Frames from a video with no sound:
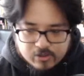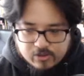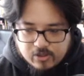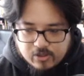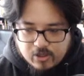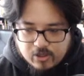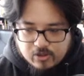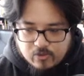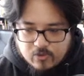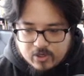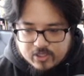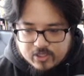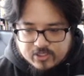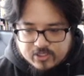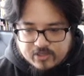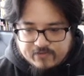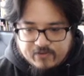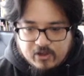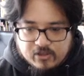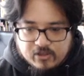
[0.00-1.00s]
The other one is
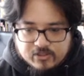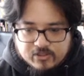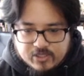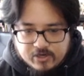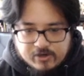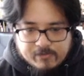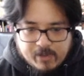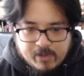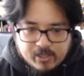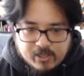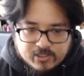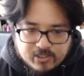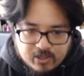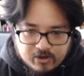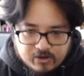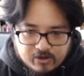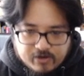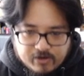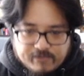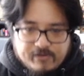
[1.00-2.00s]
involuntary
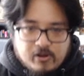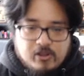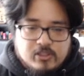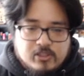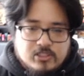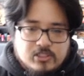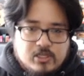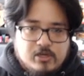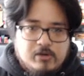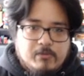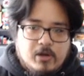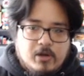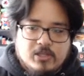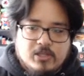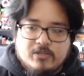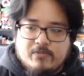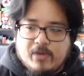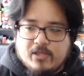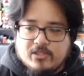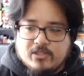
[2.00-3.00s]
manslaughter. Involuntary
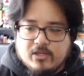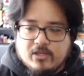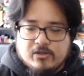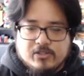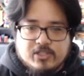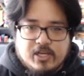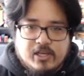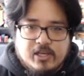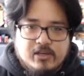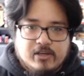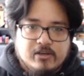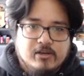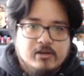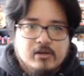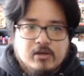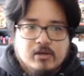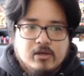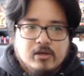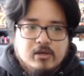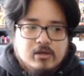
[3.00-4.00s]
manslaughter is like
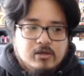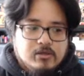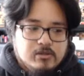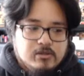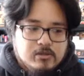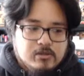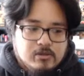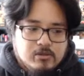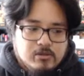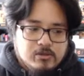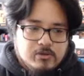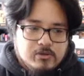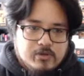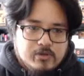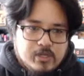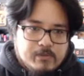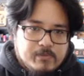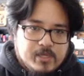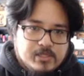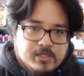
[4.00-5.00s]
you
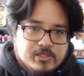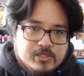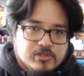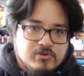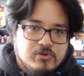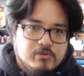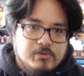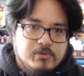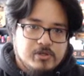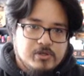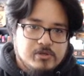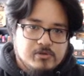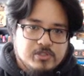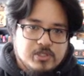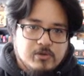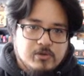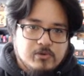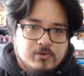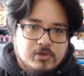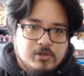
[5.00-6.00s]
didn't mean to do it, but you
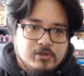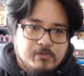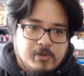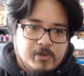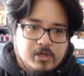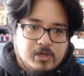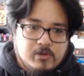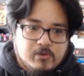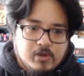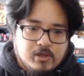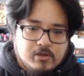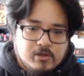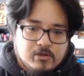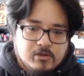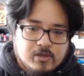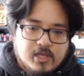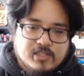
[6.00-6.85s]
still killed him anyway.